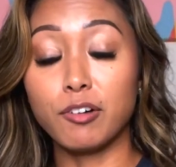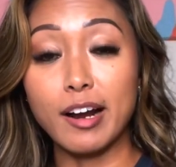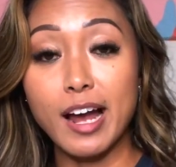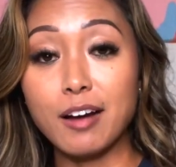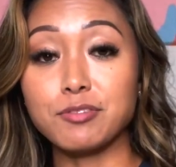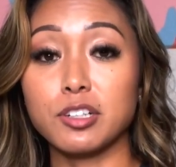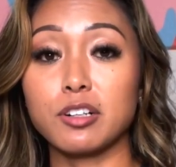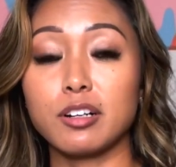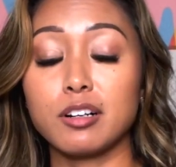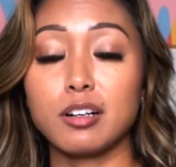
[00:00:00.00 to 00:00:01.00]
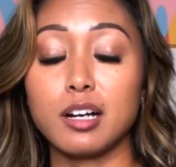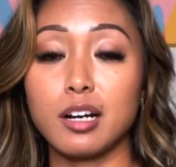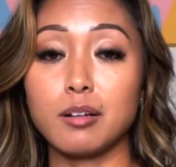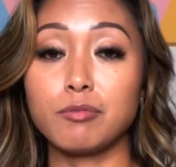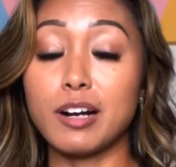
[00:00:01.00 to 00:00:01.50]
after
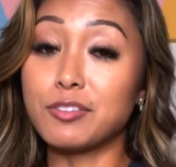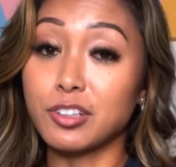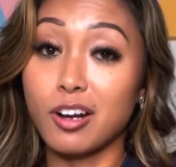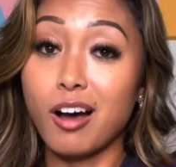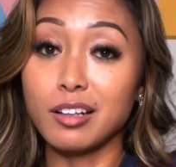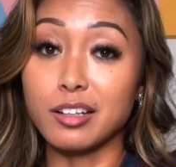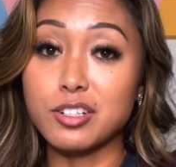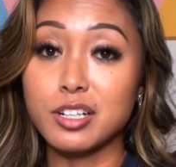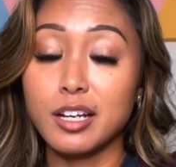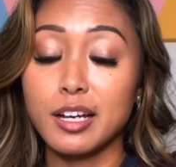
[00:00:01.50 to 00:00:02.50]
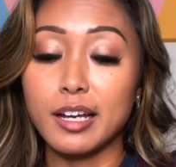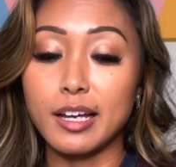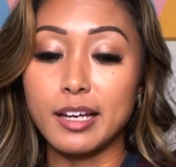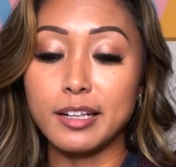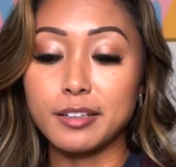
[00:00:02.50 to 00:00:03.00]
college.
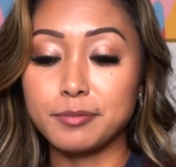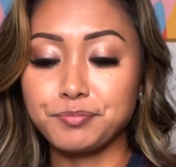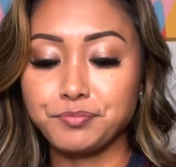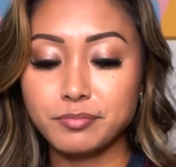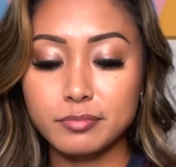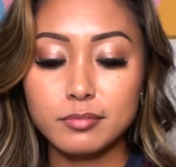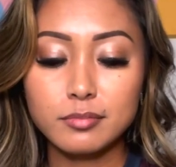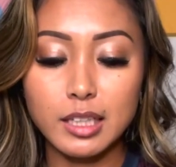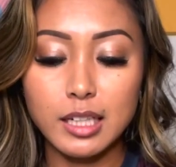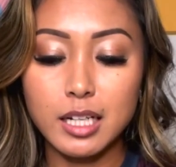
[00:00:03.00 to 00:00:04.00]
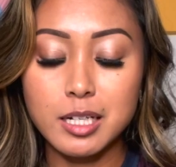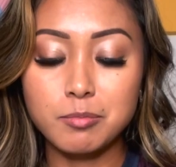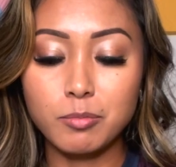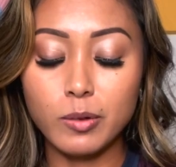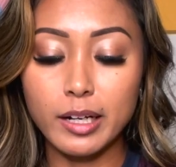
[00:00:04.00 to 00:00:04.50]
And
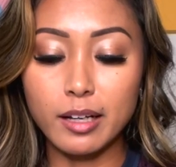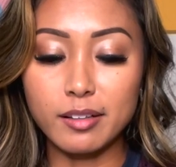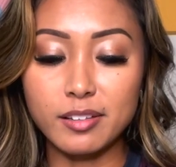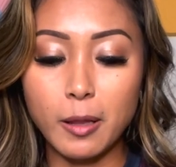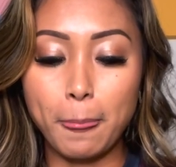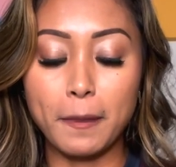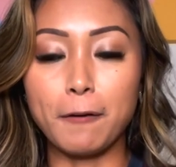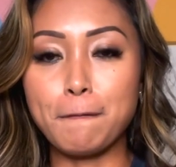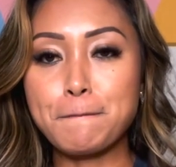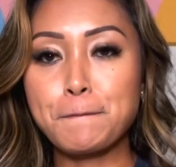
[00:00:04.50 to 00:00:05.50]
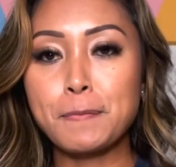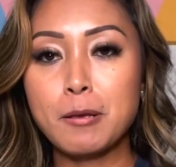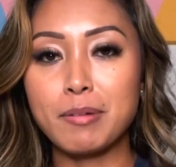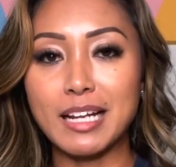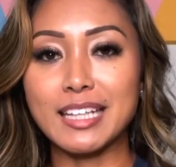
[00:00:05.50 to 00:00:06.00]
what else? Oh,
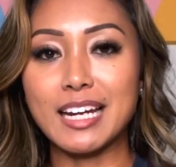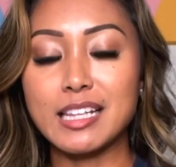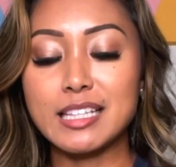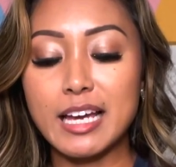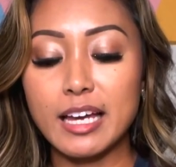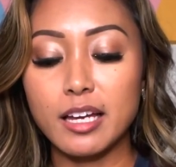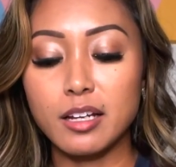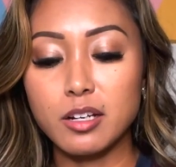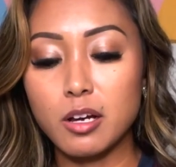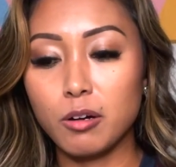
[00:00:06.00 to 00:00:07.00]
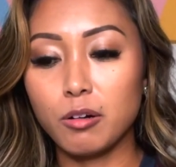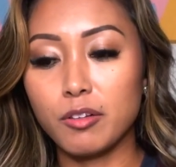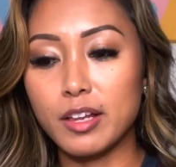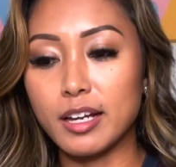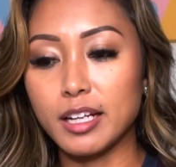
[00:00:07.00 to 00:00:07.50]
but at the end of the day, know
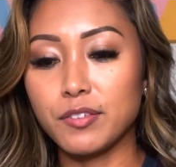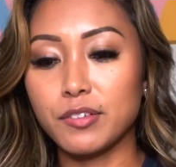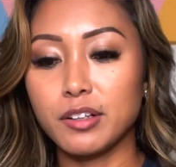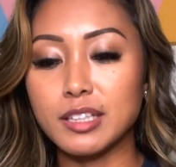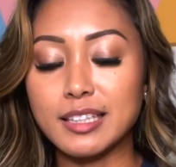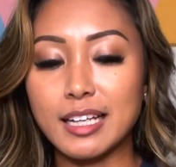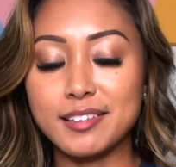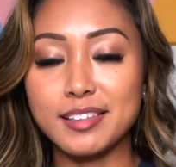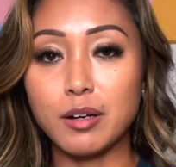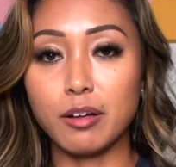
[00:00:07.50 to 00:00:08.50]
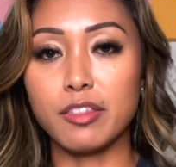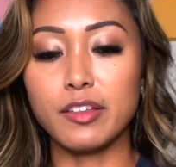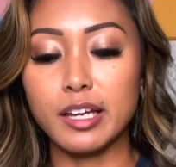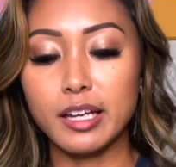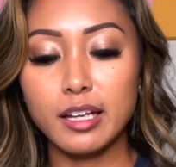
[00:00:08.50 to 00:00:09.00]
that even though that's now a
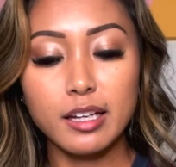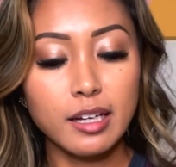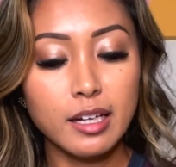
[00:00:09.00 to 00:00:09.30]
thing,